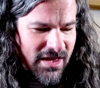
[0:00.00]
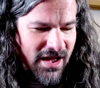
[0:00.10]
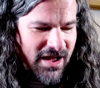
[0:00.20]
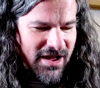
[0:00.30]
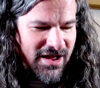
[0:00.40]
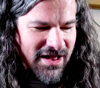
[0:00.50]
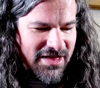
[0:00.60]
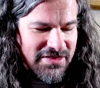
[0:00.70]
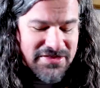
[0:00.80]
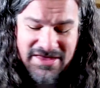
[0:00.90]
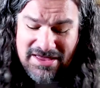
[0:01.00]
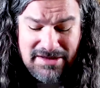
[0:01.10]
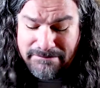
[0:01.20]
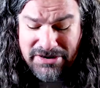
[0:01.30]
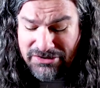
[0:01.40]

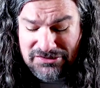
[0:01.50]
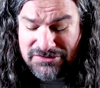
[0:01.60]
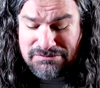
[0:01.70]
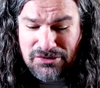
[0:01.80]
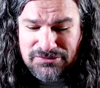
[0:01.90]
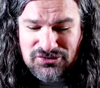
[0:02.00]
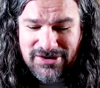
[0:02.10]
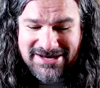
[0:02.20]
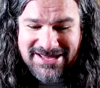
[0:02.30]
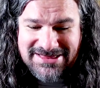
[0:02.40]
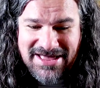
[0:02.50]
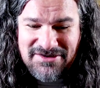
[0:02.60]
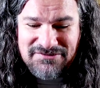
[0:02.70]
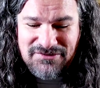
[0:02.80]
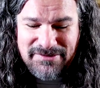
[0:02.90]
Imperial Probe Droid in
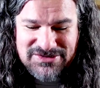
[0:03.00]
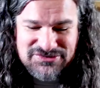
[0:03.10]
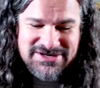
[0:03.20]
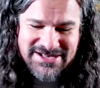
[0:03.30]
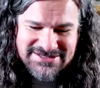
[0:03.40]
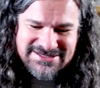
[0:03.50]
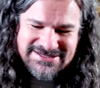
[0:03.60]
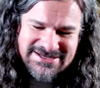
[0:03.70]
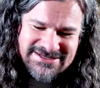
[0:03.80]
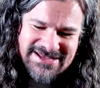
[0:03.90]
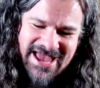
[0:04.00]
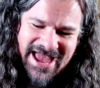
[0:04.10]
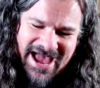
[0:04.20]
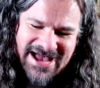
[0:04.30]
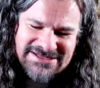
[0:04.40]
Lego form, as ridiculous as it is.
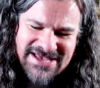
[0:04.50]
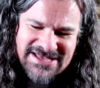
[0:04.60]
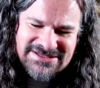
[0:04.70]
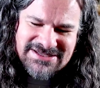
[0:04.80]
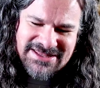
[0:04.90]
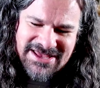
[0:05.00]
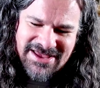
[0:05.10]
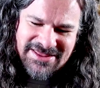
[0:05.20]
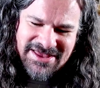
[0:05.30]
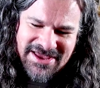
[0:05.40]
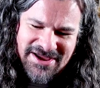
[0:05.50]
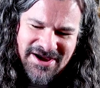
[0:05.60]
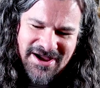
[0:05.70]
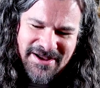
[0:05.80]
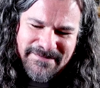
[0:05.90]
As the
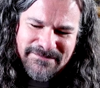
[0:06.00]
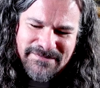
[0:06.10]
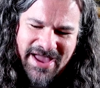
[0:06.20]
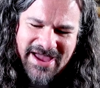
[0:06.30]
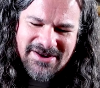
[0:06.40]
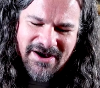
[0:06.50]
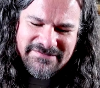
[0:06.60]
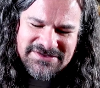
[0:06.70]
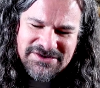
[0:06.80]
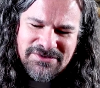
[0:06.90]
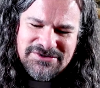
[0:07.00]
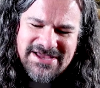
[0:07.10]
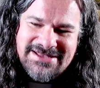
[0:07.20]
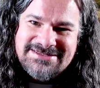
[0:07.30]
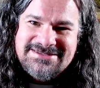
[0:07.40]
head obviously
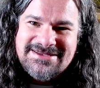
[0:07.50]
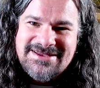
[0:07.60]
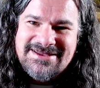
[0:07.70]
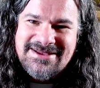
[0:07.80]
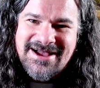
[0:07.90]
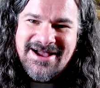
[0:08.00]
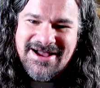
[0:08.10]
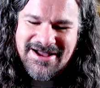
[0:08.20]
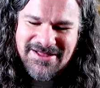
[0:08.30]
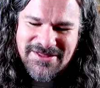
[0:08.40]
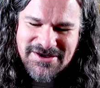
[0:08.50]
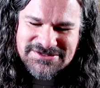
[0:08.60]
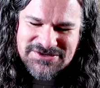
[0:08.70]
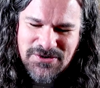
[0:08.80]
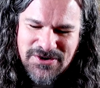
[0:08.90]
rotates along
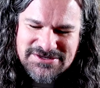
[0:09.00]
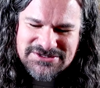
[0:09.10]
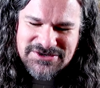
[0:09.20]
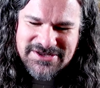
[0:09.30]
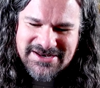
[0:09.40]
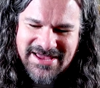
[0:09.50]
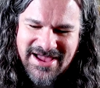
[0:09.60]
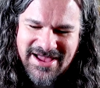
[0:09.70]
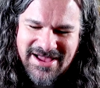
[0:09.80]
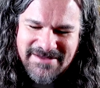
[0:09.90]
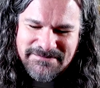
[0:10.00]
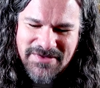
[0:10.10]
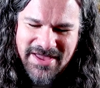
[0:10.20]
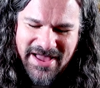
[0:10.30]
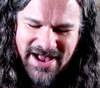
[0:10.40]
its core, so you can
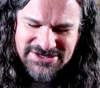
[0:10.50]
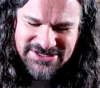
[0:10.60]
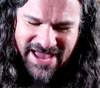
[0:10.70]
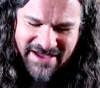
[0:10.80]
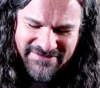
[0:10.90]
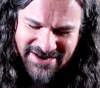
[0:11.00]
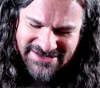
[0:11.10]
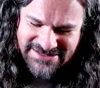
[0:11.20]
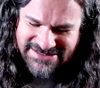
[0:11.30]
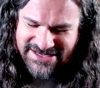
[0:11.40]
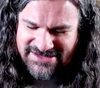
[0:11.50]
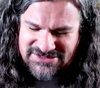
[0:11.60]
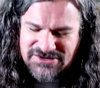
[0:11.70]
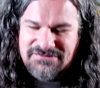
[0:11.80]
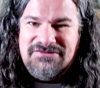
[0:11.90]
actually have it and see it
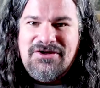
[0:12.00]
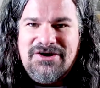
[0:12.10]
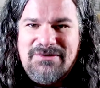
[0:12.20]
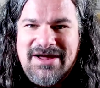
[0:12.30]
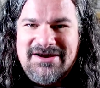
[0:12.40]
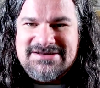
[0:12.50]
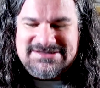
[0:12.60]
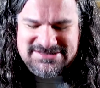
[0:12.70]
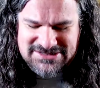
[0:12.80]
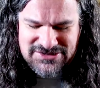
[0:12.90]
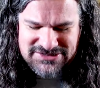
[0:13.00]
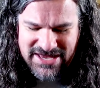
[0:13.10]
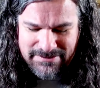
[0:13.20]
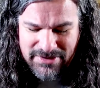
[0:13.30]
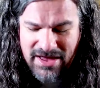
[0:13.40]
sort of floating away in a
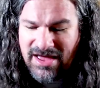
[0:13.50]
snowscape.